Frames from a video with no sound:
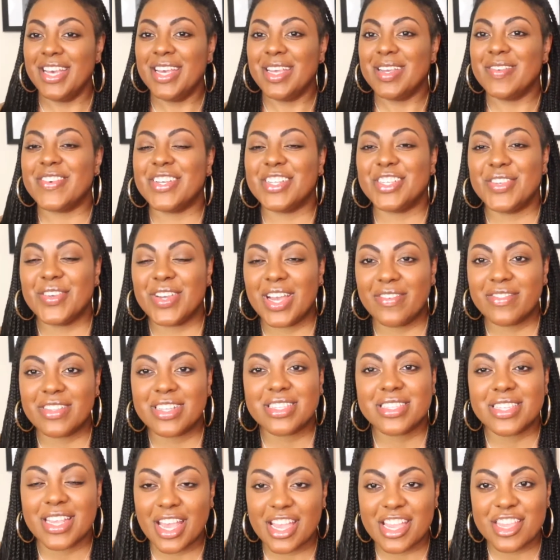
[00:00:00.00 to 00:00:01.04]
But you have to
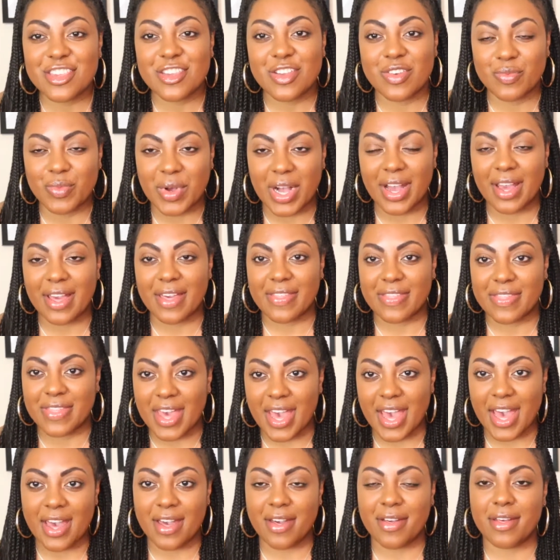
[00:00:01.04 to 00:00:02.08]
set in your mind
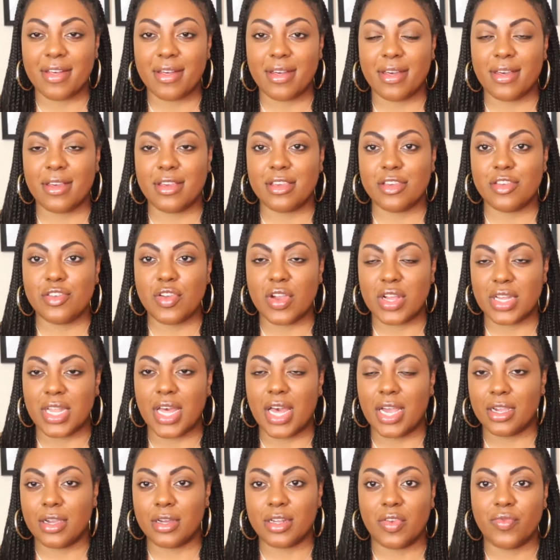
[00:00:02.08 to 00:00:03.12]
that you're
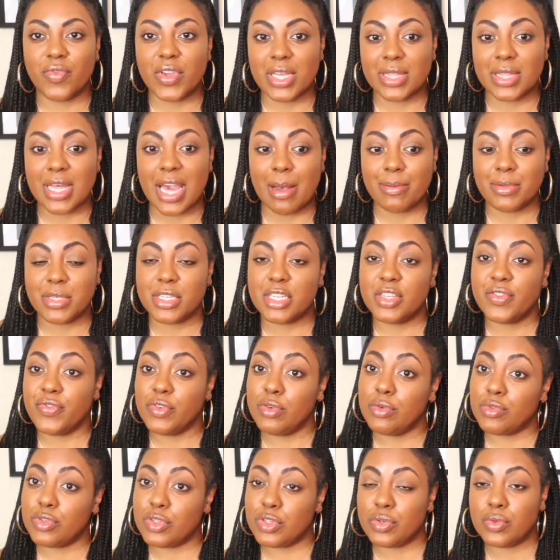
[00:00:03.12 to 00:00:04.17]
not going to relapse. And if
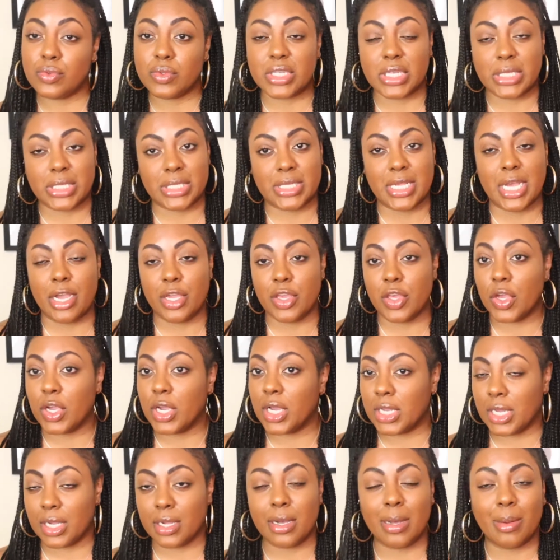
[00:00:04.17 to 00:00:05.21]
you do, this is how you're
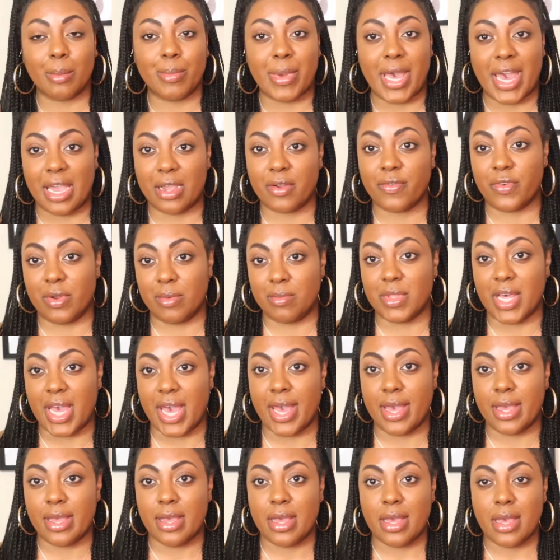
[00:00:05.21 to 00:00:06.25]
going to come back from that.